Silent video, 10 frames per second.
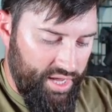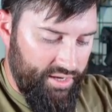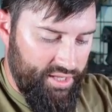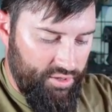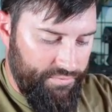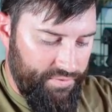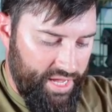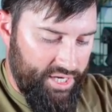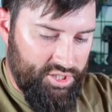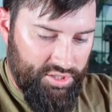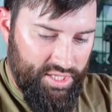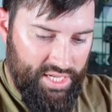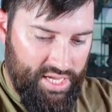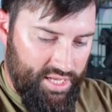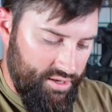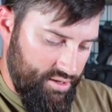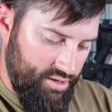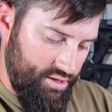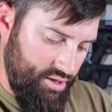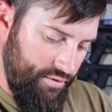that kill flash on the end,
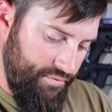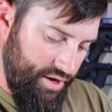if